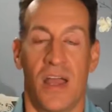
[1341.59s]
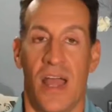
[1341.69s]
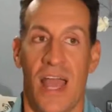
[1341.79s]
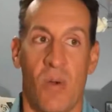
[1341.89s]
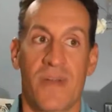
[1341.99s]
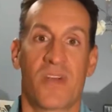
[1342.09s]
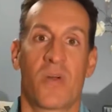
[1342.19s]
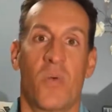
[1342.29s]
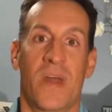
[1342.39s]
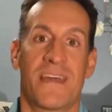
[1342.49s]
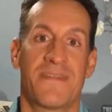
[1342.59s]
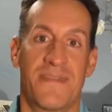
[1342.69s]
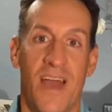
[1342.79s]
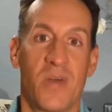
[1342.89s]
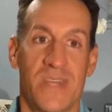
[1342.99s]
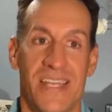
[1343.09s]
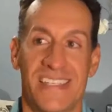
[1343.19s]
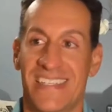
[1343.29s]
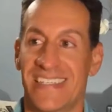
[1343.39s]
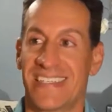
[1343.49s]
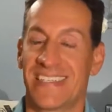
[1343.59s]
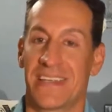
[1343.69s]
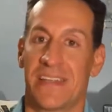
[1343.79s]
However, what I've found is is